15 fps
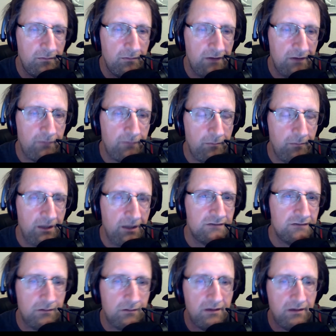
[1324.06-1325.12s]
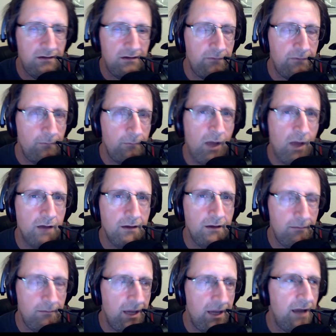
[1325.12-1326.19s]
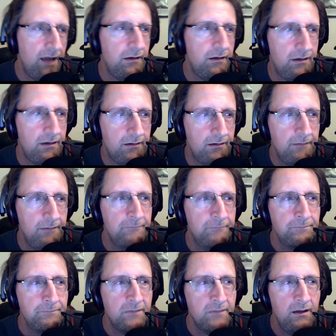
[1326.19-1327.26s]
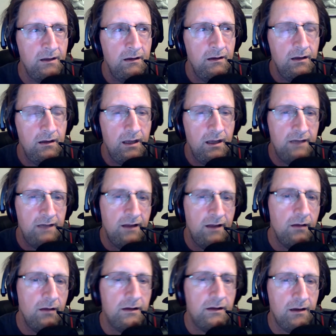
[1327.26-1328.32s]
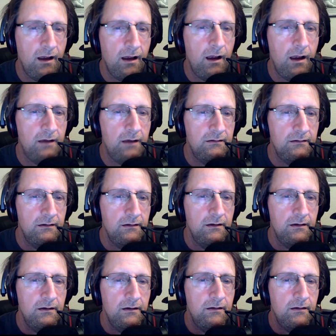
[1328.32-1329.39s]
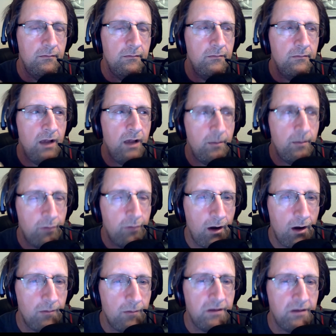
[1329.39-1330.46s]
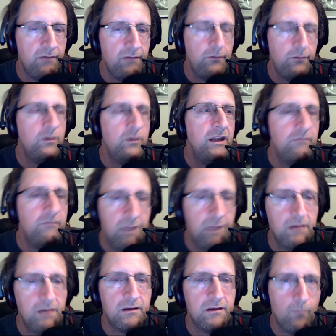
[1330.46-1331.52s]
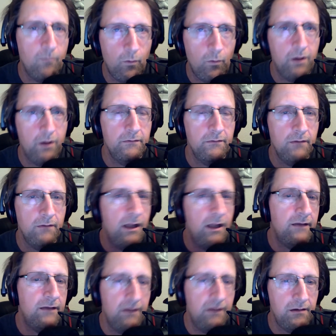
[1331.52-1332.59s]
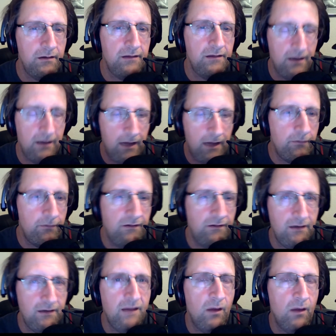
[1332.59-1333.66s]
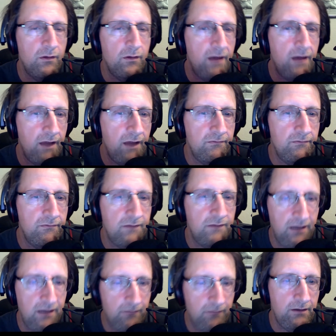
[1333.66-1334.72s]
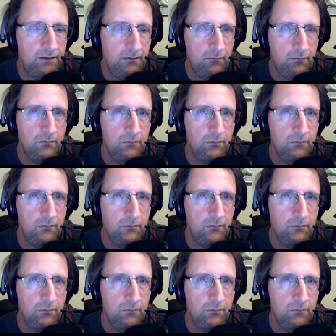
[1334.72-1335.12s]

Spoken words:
different pictures and different modeling magazines and telling God, I promise if you give me someone like this, that every detail that I've given you,